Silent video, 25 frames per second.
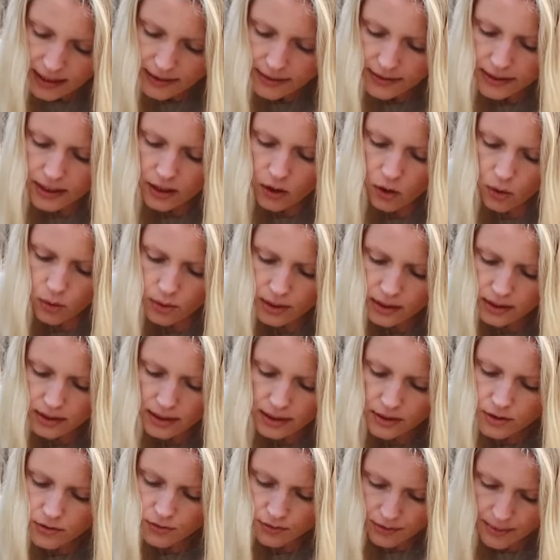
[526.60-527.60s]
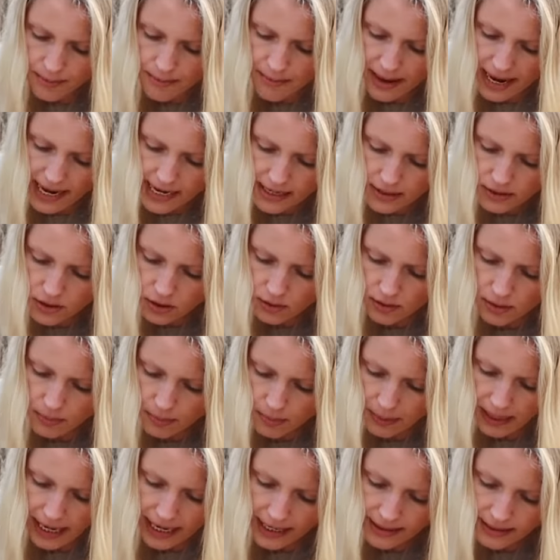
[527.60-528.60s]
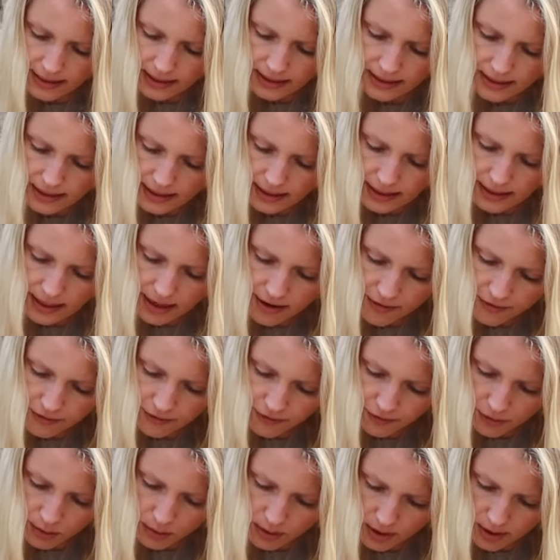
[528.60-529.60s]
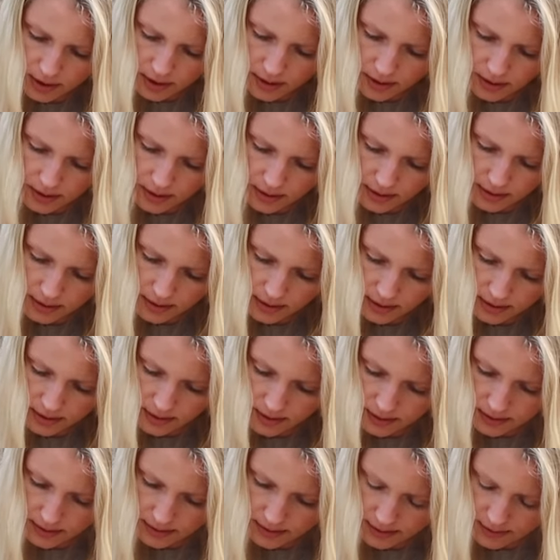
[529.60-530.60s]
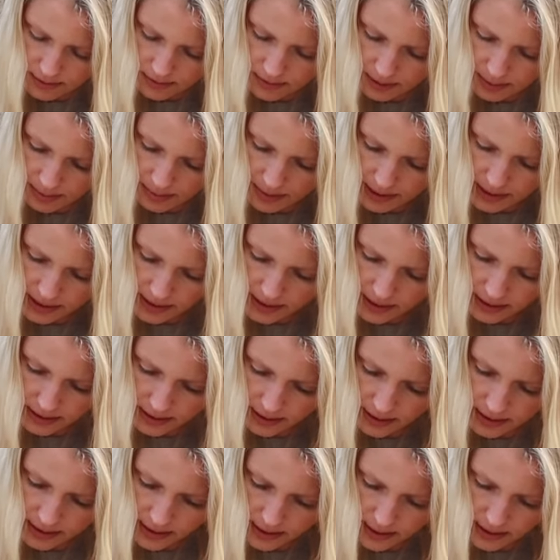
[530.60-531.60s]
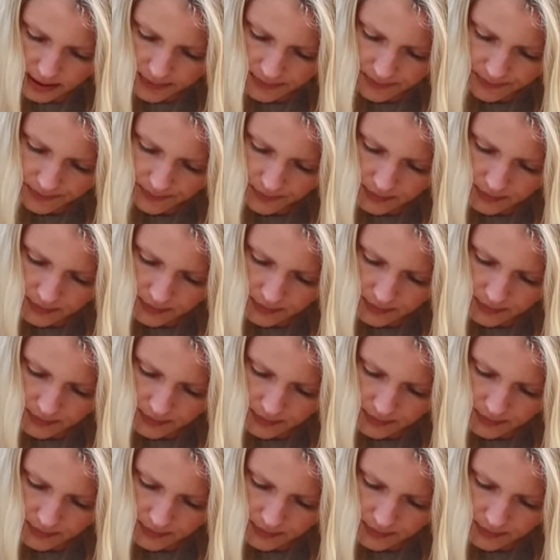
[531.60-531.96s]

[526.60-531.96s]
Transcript: the oil that remains on the blade that's enough for repeating this